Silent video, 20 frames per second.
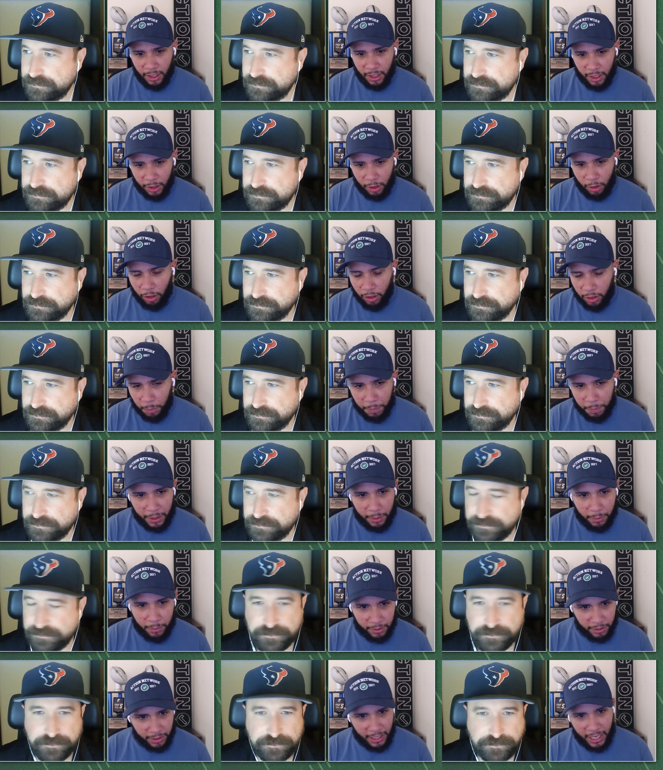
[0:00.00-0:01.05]
Speaker 1: uh, call up
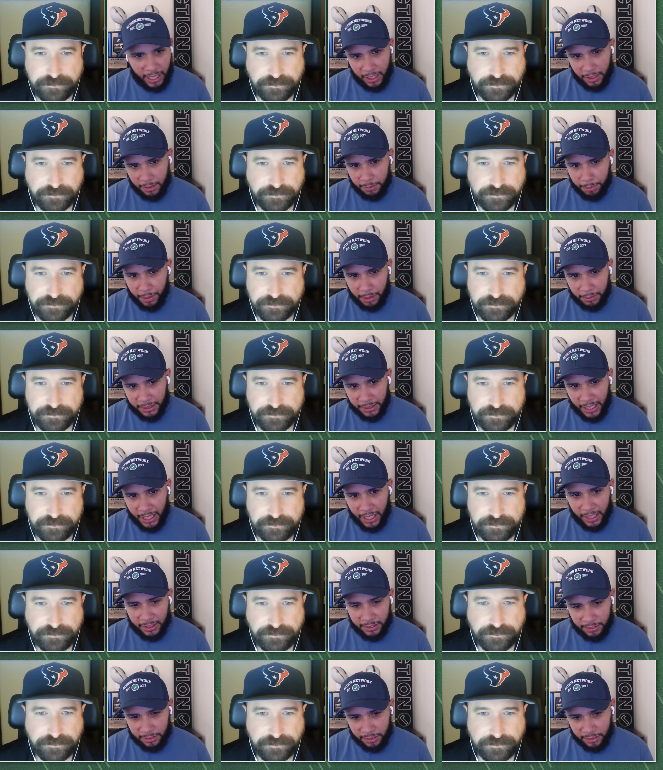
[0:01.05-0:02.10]
anyone or not. Probably
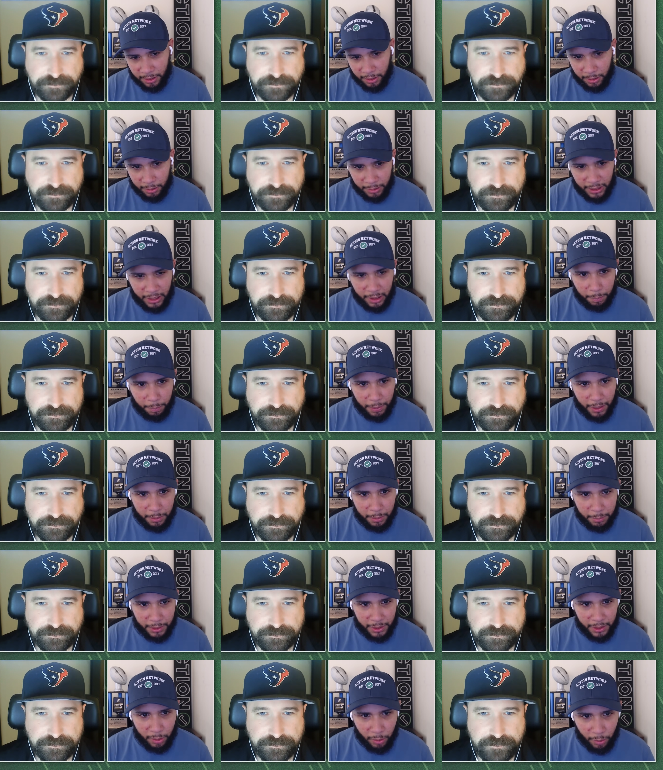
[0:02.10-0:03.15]
not. So yeah, it'll probably
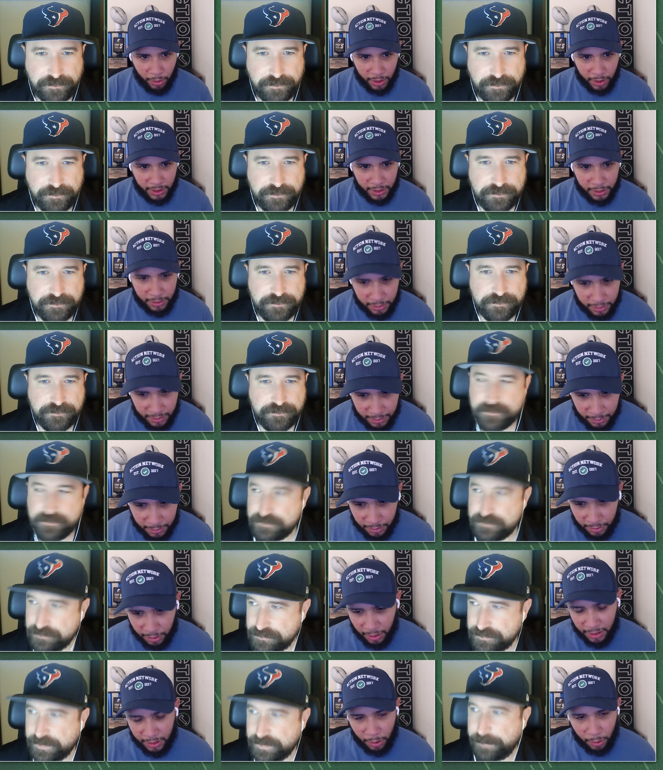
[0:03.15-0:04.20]
be Gordon
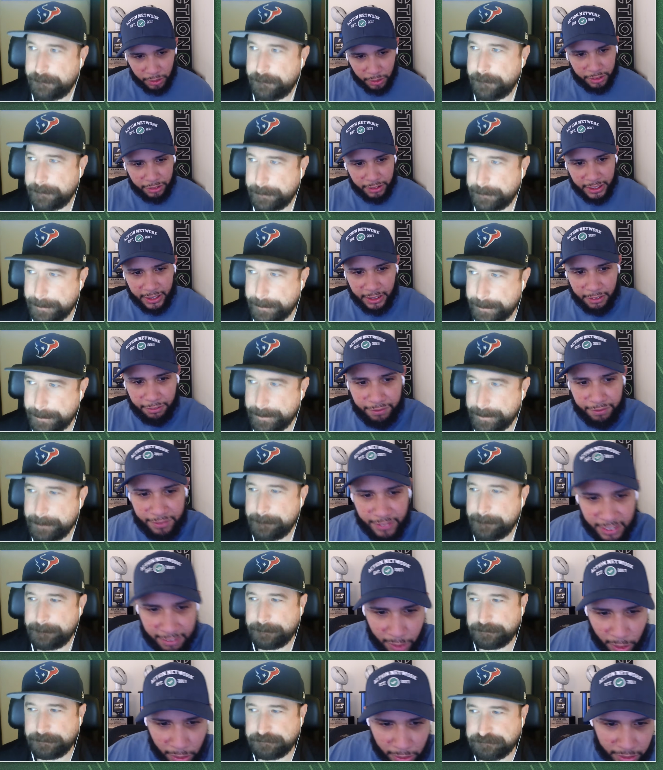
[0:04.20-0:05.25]
and those three. And if
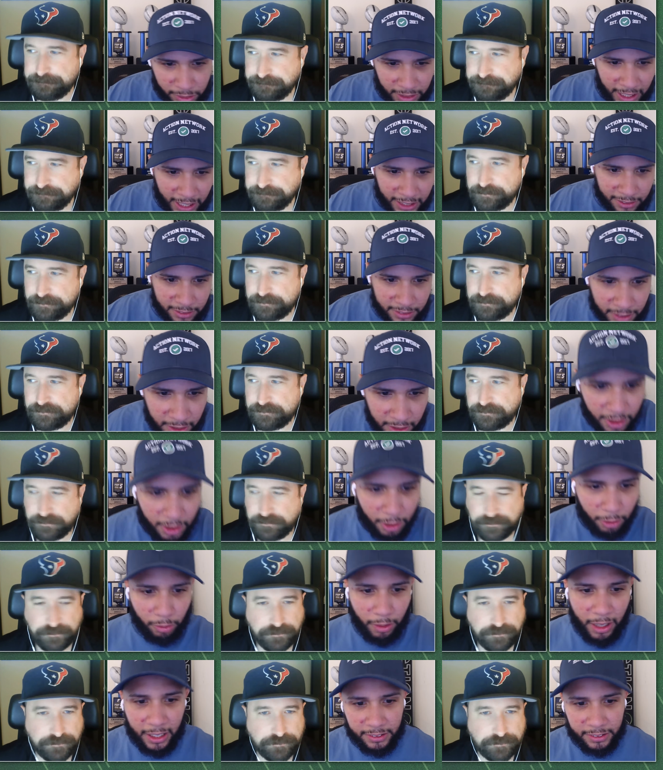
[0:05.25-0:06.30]
if those guys
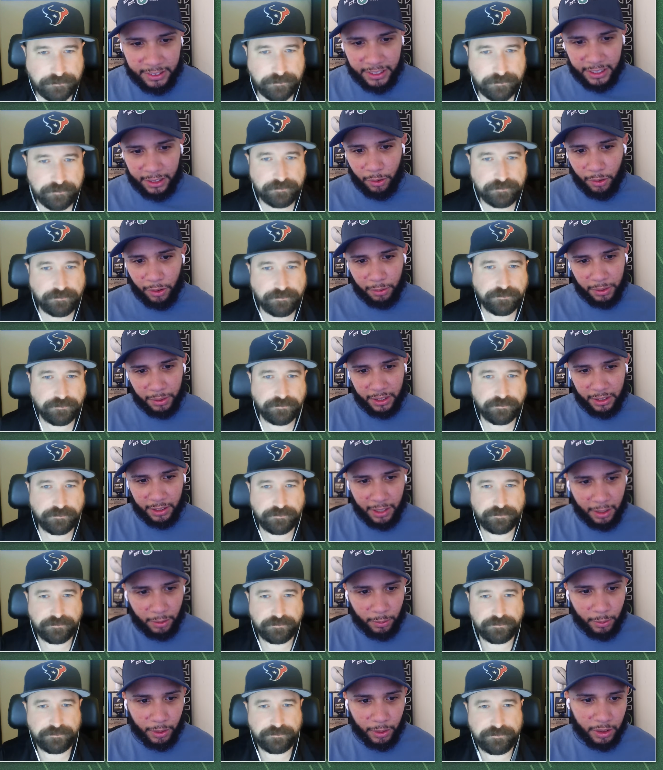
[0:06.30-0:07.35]
rest, yeah, Gordon would get a
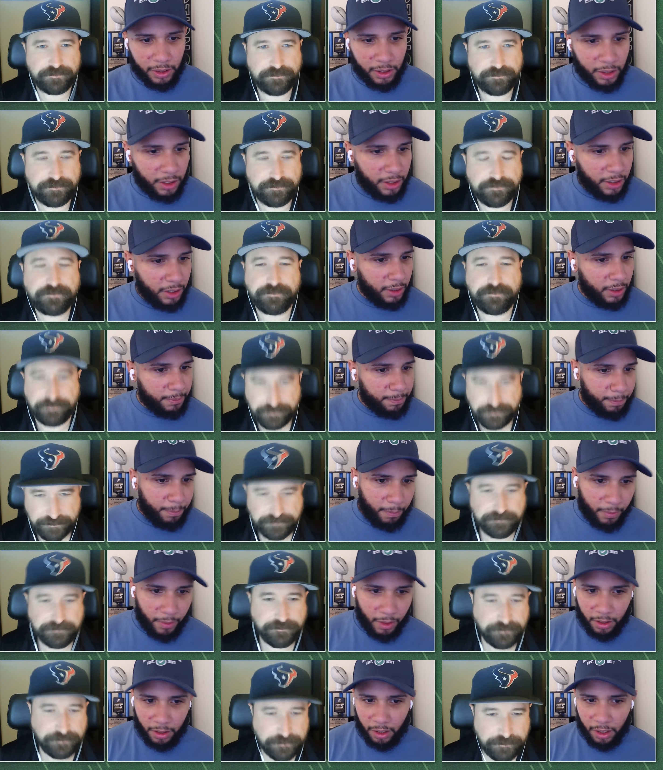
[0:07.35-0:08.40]
lot of work.
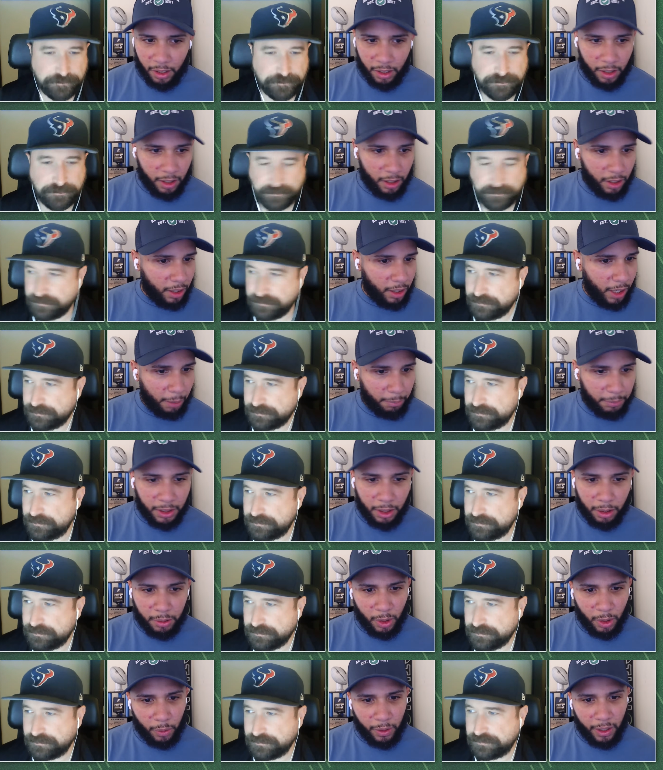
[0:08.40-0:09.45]
Uh, I'm gonna
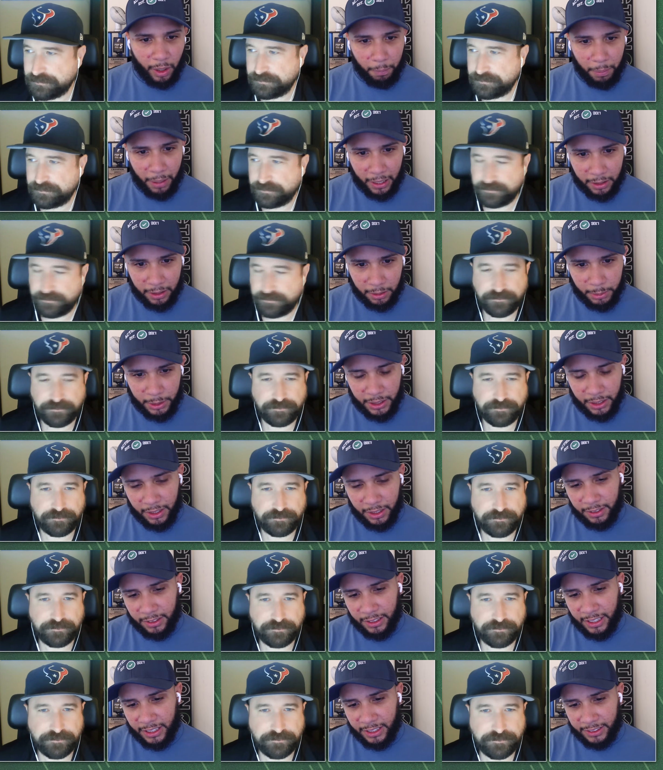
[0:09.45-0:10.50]
go with Odell Beckham
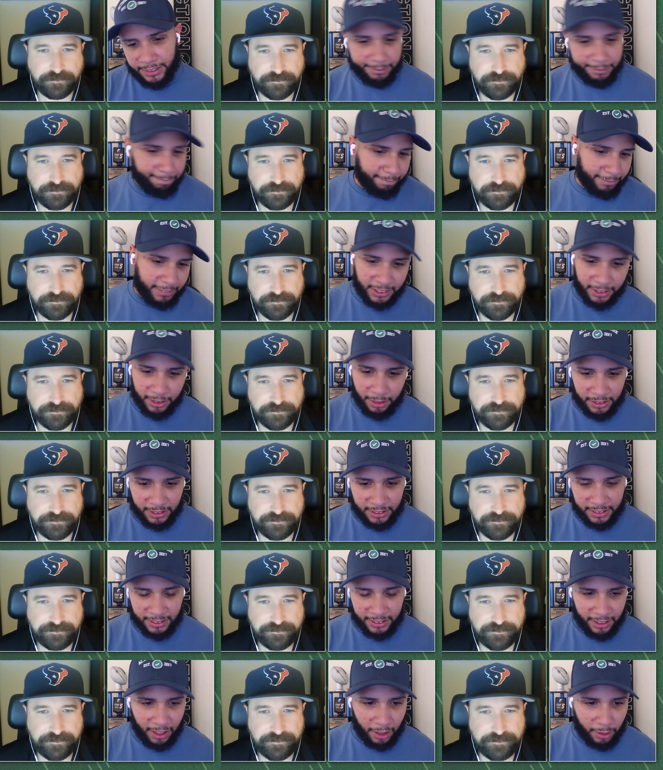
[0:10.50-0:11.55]
here, and you know
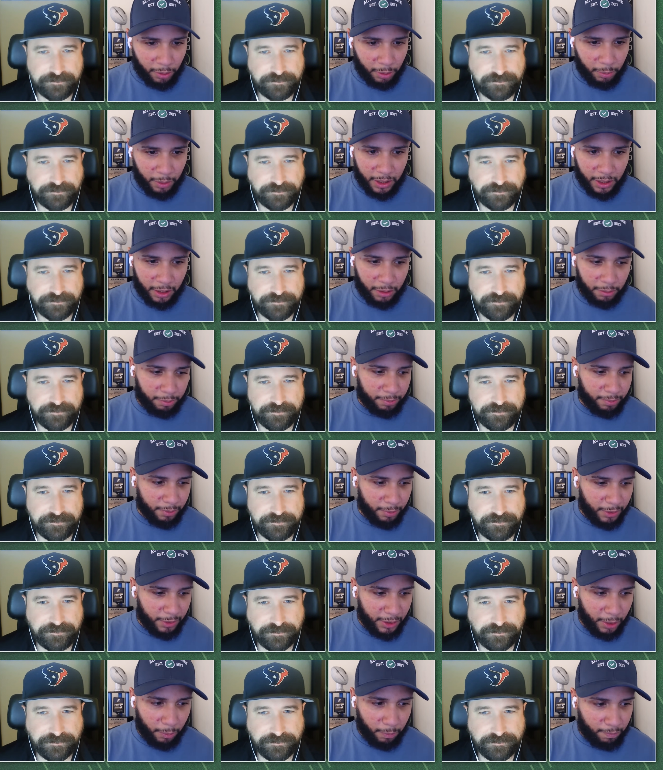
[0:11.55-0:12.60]
this is another one where
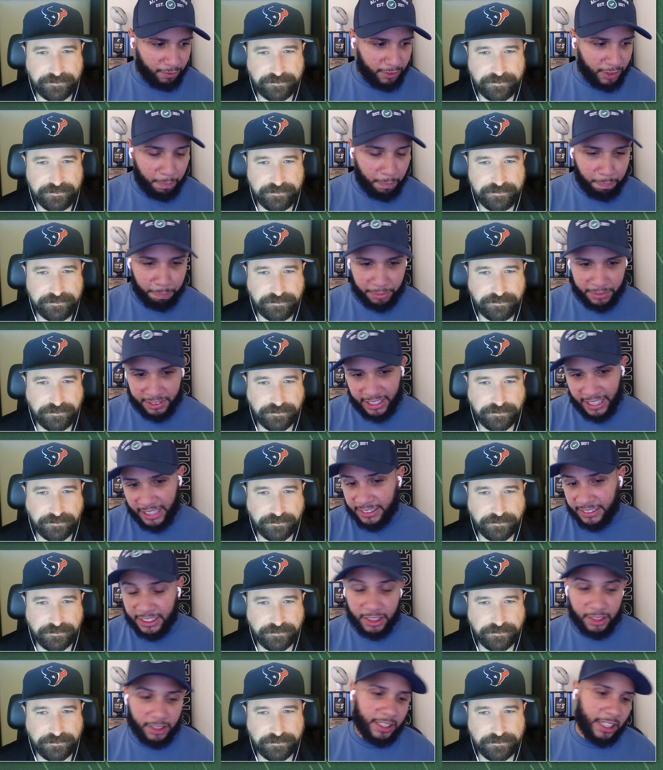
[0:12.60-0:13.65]
you know chance
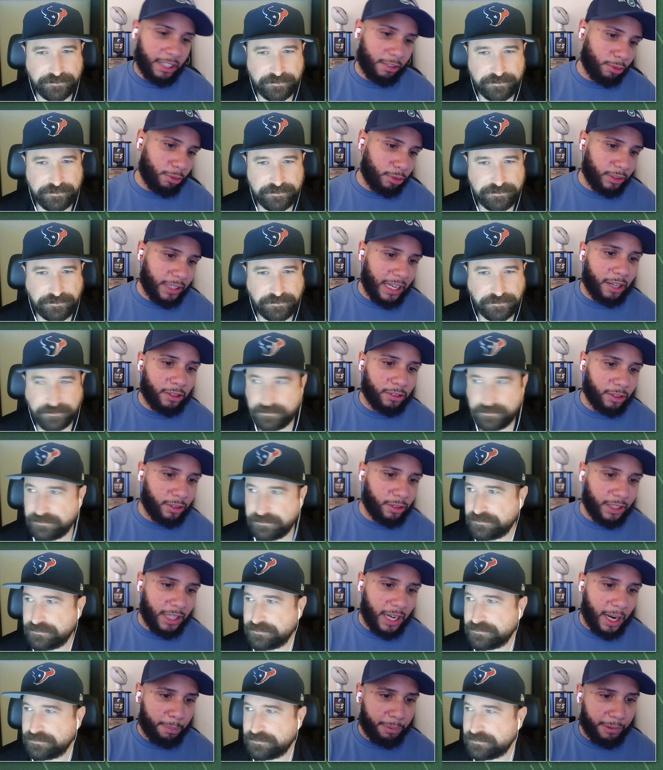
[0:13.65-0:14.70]
he could get ruled out or, or
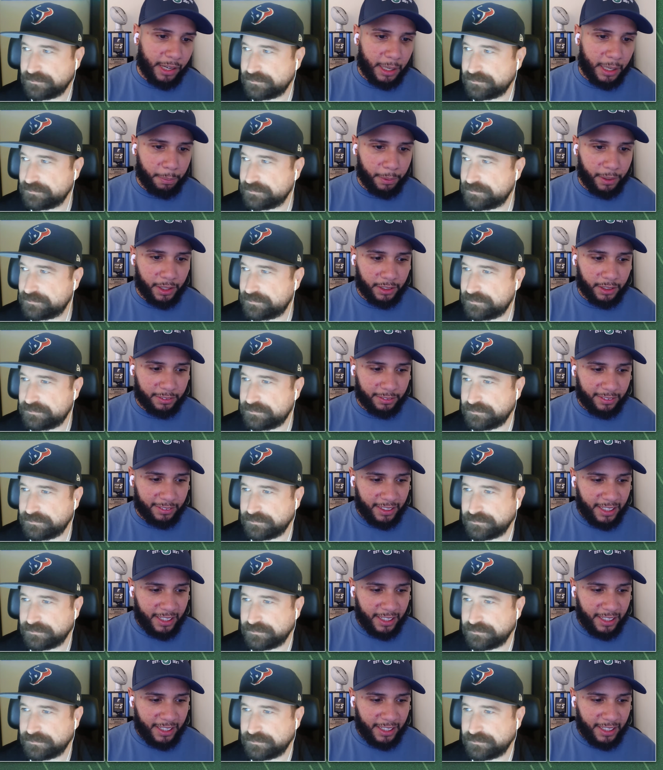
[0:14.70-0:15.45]
not play, but